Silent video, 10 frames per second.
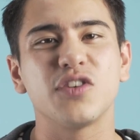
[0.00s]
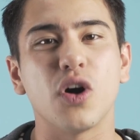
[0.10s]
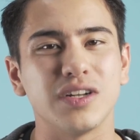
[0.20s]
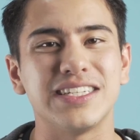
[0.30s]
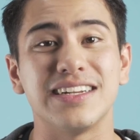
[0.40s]
of
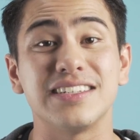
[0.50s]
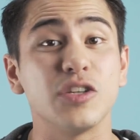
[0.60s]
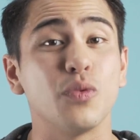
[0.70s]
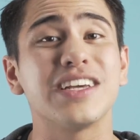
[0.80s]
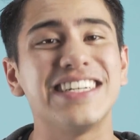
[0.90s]
content
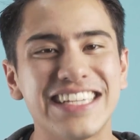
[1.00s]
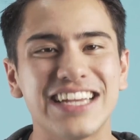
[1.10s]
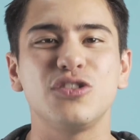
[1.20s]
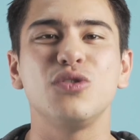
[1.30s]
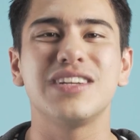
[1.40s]
that will
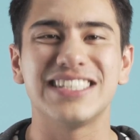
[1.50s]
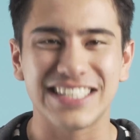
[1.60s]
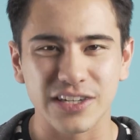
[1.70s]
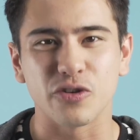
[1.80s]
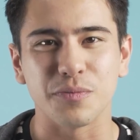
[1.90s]
content you
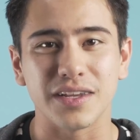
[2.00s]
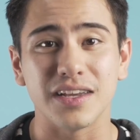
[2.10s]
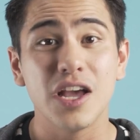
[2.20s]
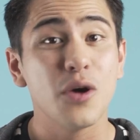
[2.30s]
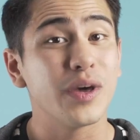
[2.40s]

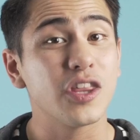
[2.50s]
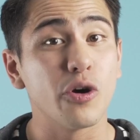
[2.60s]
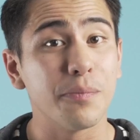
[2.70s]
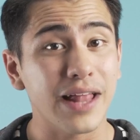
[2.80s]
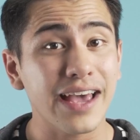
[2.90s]
considerably, whether
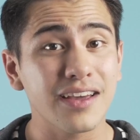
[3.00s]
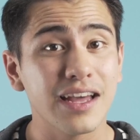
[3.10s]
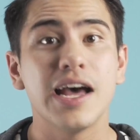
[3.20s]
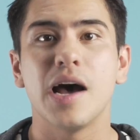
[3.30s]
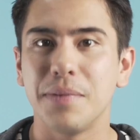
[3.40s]
you're black,
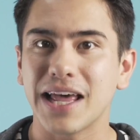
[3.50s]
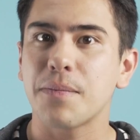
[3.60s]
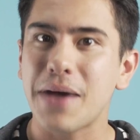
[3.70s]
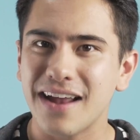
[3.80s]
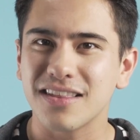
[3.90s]
a
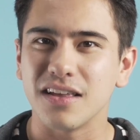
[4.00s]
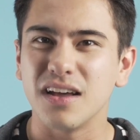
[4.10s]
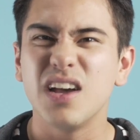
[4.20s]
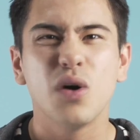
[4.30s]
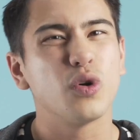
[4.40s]
Black
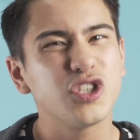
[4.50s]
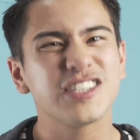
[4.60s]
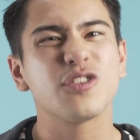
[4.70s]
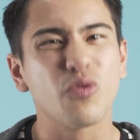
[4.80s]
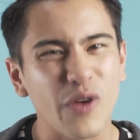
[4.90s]
Panther, or
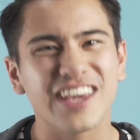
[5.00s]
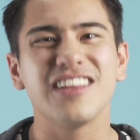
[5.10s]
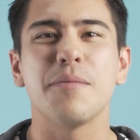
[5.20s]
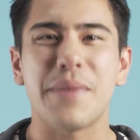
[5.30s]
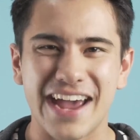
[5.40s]
just a
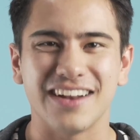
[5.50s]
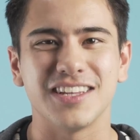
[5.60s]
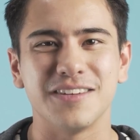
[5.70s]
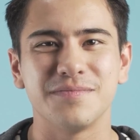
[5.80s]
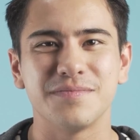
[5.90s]
regular
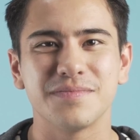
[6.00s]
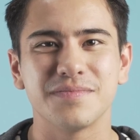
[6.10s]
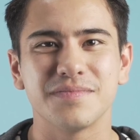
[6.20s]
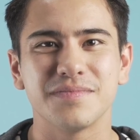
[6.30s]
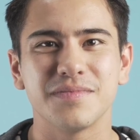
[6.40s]
Panther.
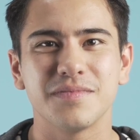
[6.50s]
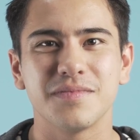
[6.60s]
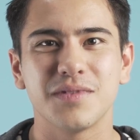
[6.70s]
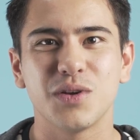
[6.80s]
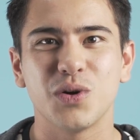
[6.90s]

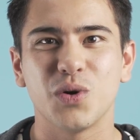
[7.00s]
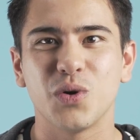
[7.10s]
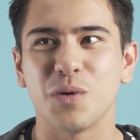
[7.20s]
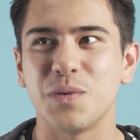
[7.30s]
Or